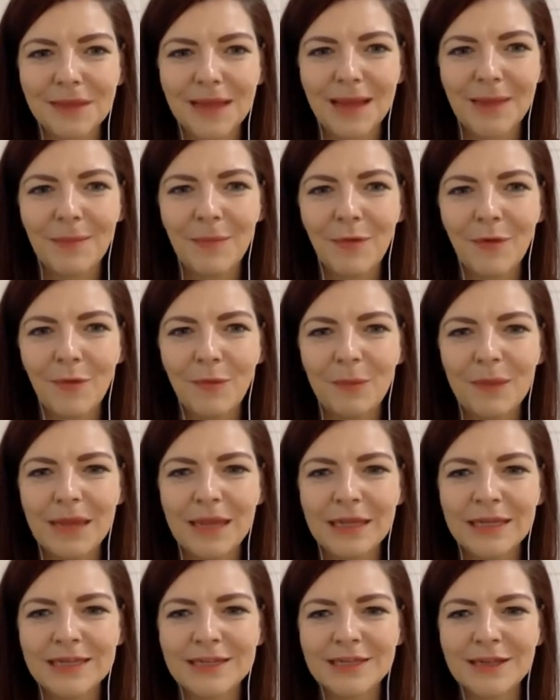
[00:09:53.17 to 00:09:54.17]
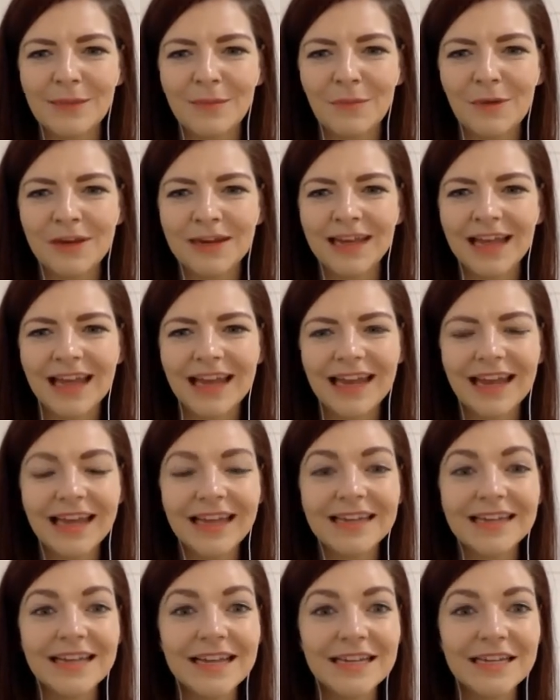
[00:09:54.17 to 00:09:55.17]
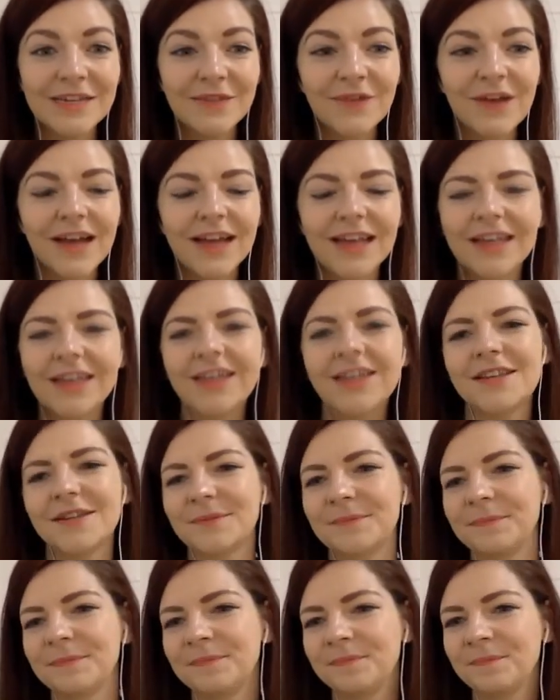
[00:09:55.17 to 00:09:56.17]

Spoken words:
I'm hoping that someone can identify it.